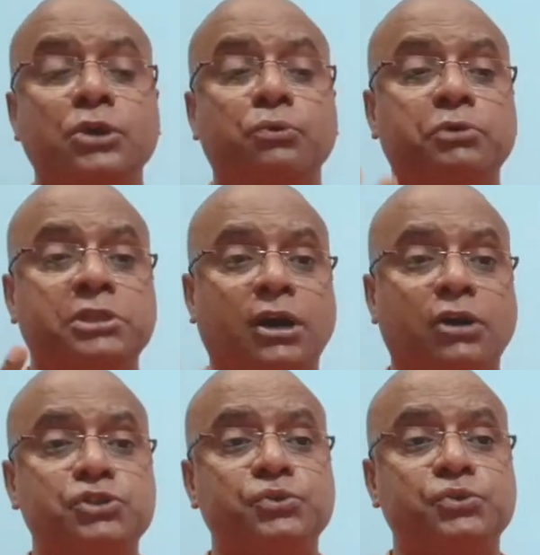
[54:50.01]

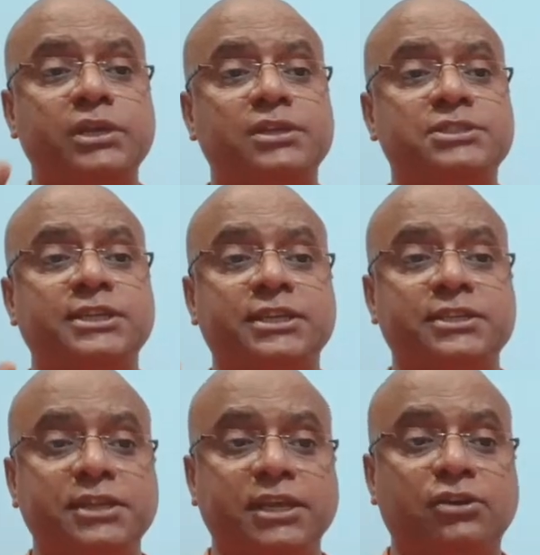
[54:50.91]
without knowing the
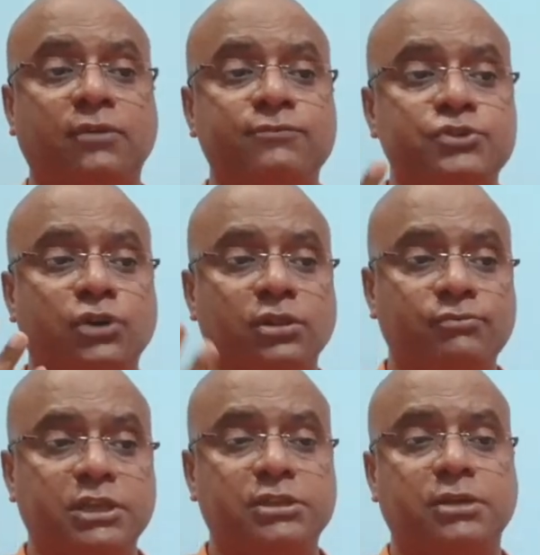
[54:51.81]
technique of
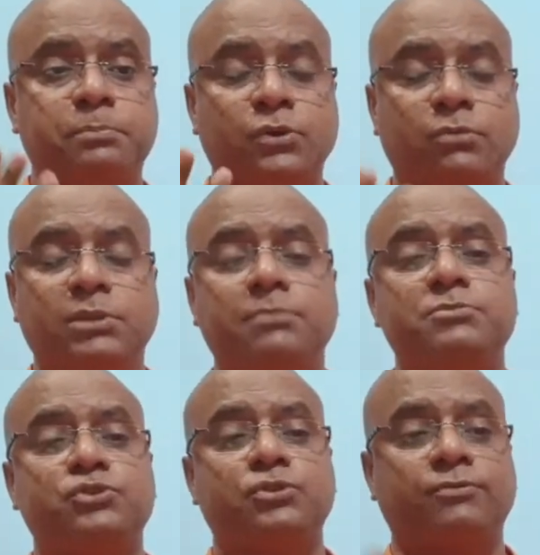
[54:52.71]
solving the
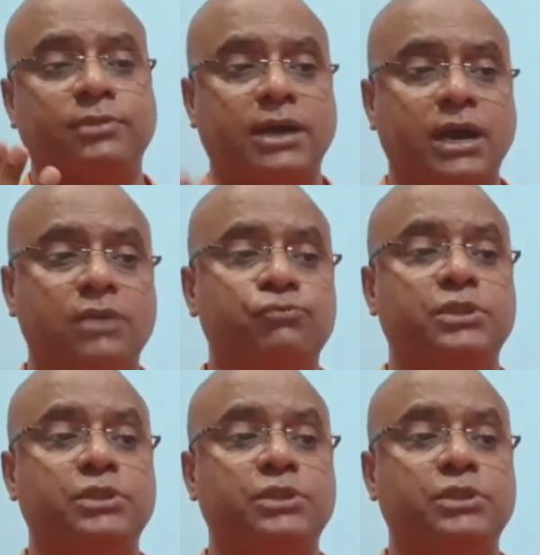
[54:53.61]
problems of life,